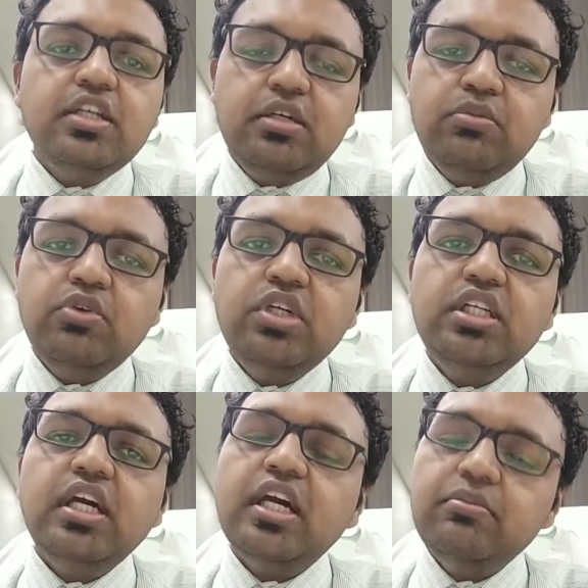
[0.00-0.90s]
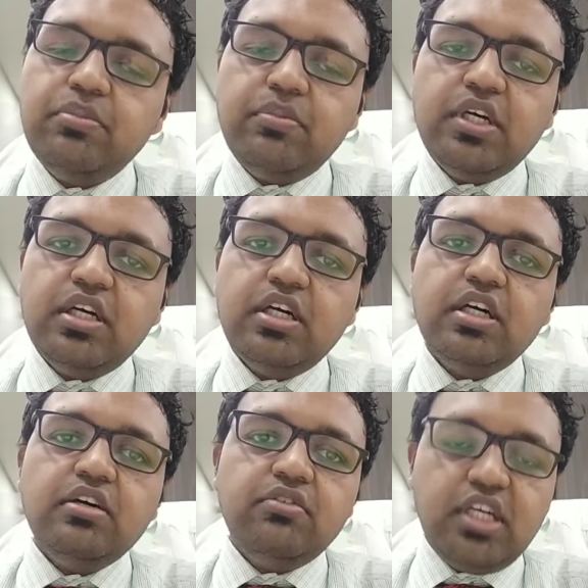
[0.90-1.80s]
remove it and
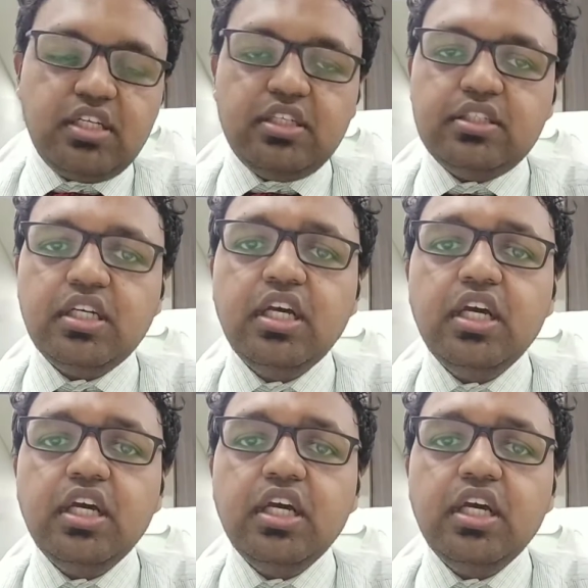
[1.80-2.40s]
wear it.